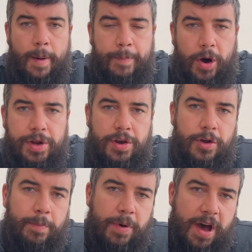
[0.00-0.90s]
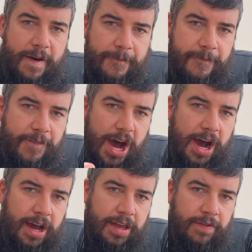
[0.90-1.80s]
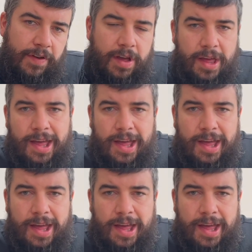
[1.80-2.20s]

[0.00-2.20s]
Point number five.